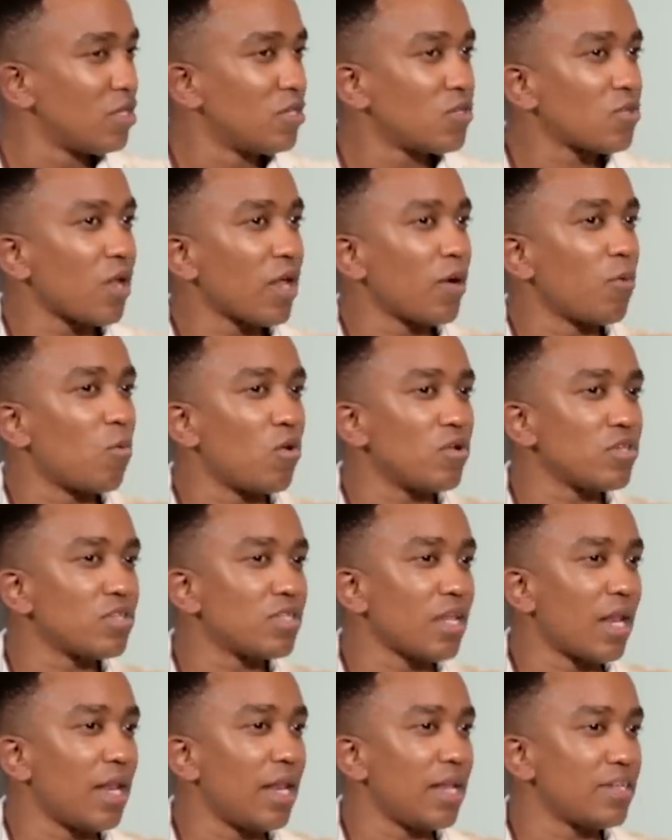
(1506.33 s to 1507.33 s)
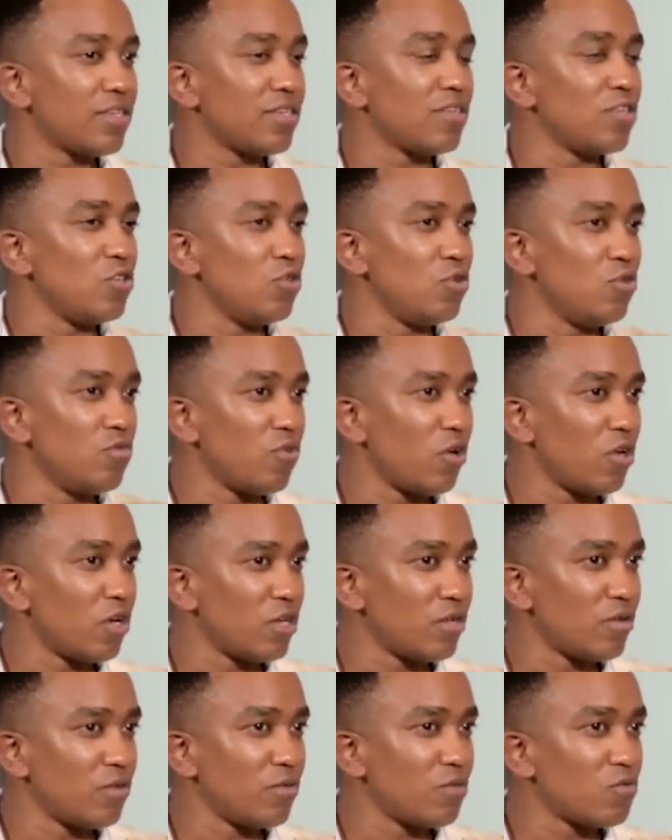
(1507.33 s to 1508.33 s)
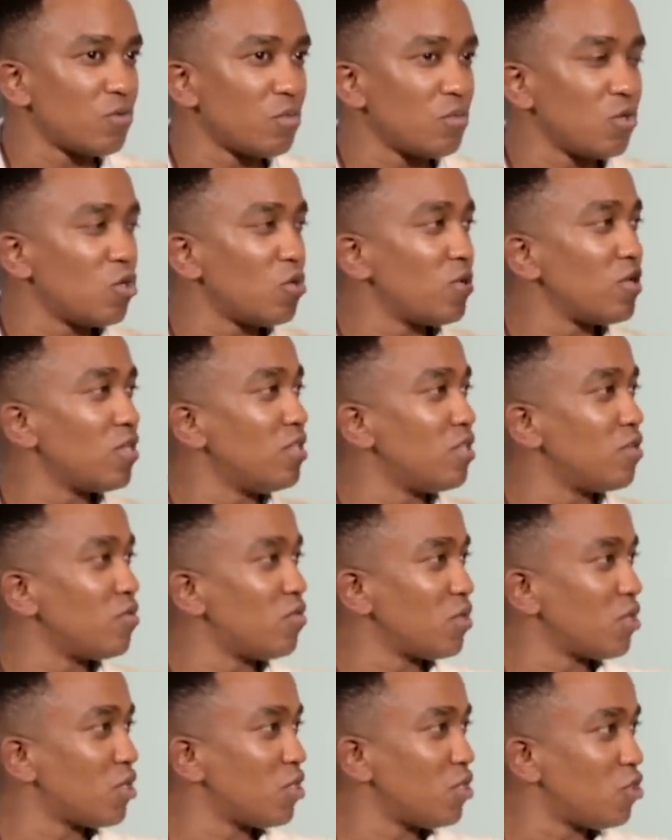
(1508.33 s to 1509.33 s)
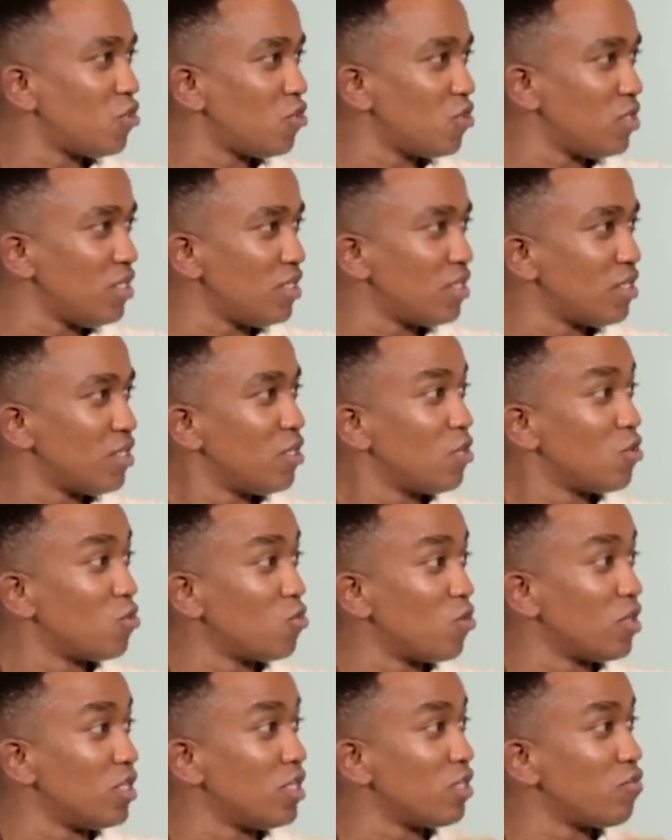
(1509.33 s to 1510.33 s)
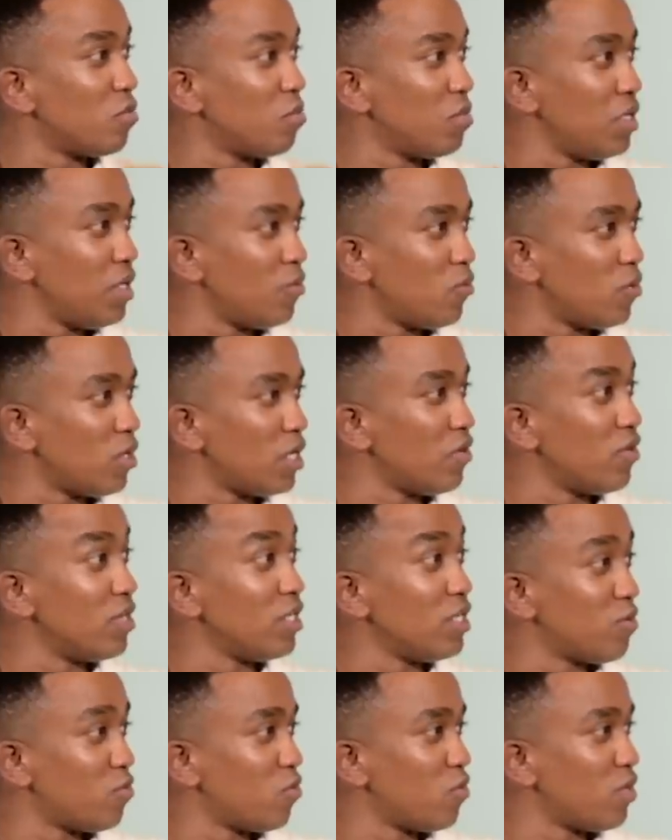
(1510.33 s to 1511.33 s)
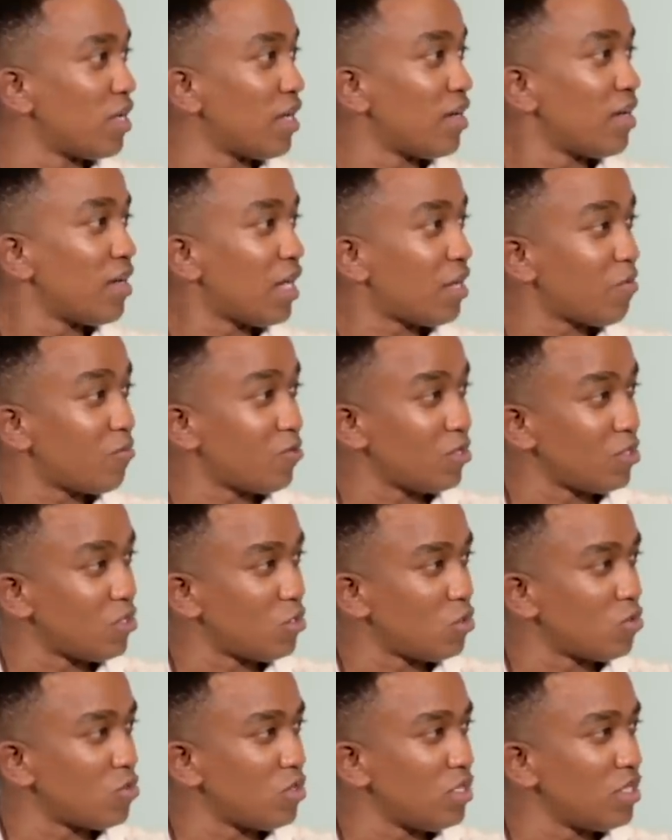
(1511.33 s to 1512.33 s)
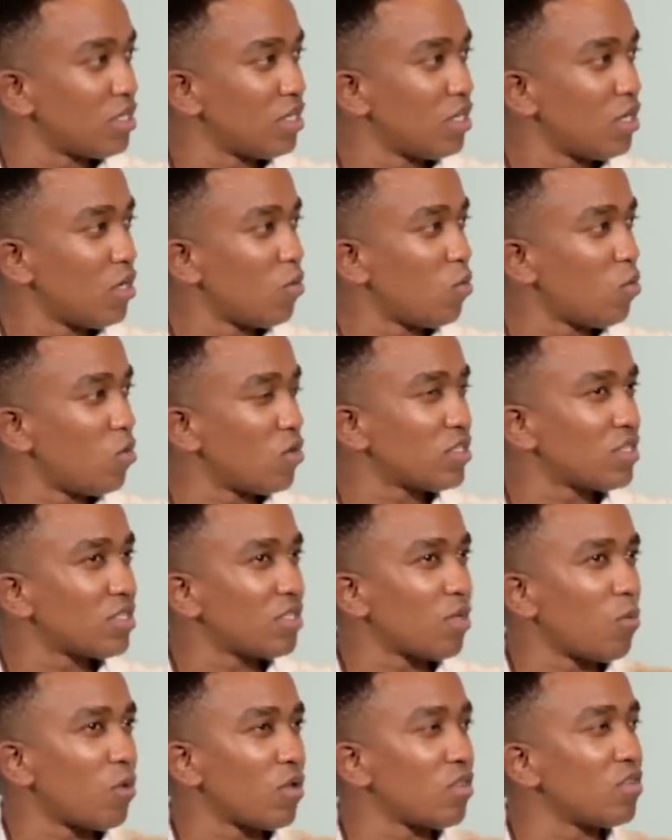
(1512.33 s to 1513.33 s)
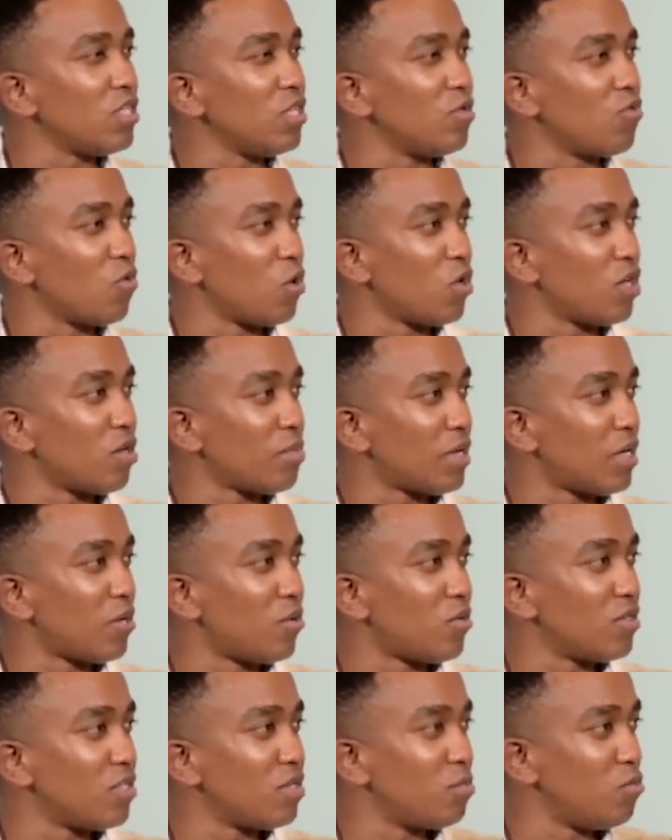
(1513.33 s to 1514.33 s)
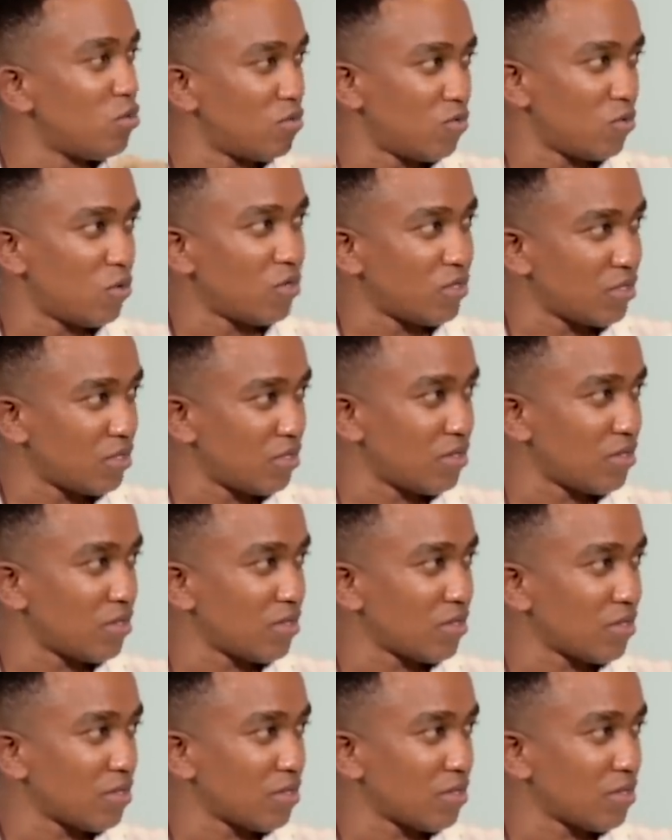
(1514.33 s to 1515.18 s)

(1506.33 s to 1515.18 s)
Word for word: So, like, what's the lesson you've learned from going to different countries, talking to different people, hearing different African stories. What's the one thing you've learned about this beautiful continent?